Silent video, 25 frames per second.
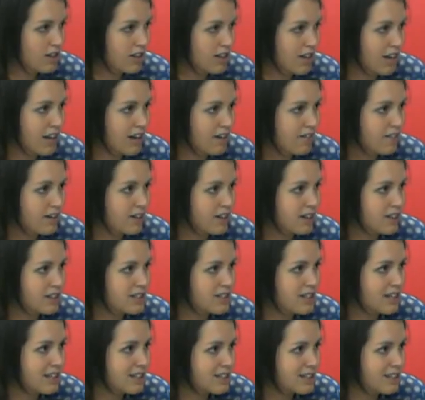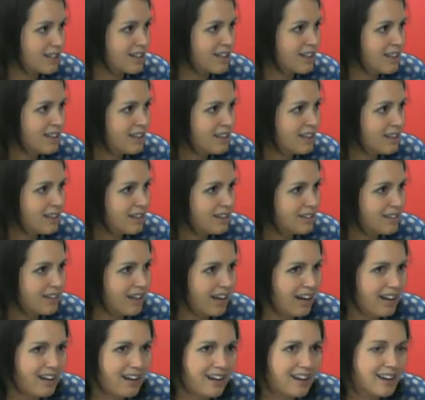in life orientation.
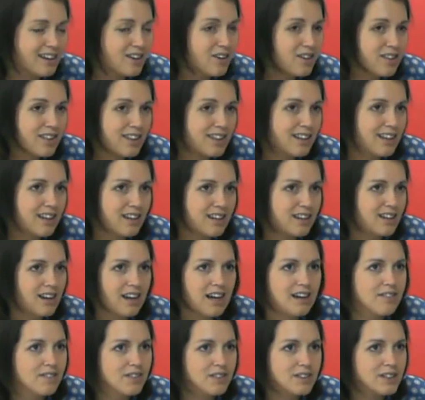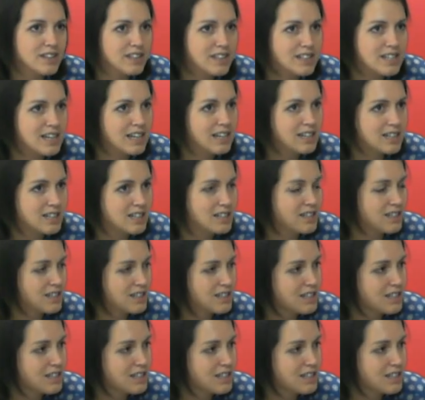I don't think life orientation